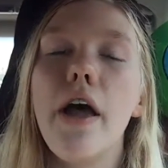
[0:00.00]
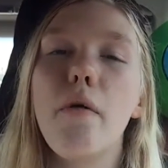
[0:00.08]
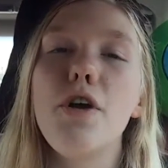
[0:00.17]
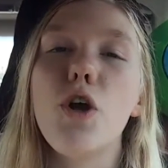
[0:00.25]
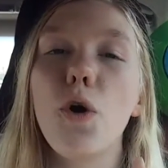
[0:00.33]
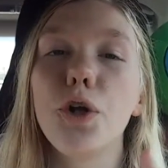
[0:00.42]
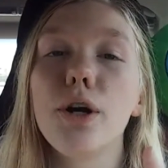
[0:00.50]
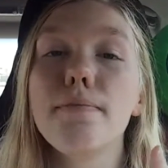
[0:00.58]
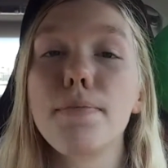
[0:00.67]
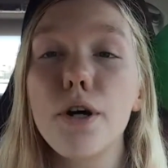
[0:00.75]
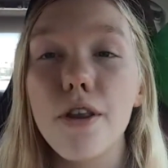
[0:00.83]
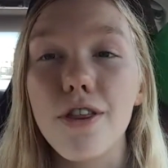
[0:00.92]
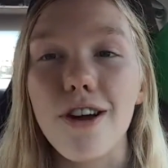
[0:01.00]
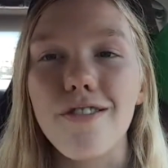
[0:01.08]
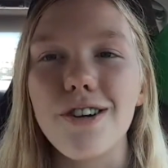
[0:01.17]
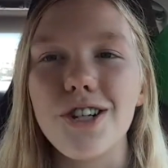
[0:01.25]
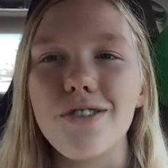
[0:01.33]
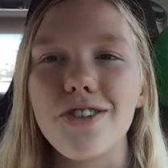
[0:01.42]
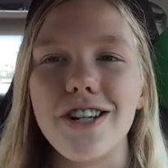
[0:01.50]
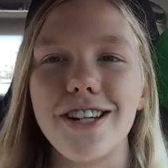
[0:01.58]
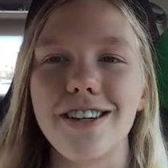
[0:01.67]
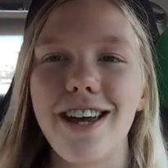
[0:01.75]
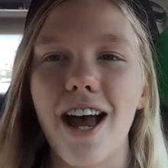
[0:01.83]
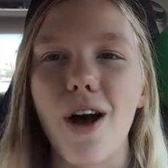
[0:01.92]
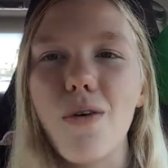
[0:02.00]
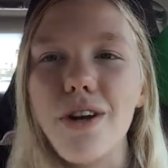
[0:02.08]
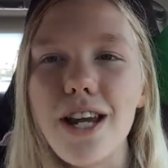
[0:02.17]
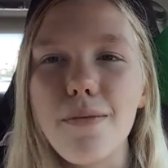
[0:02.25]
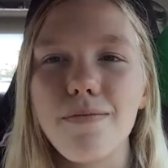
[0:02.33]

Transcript: and we called her Bertha, which was like a cow name.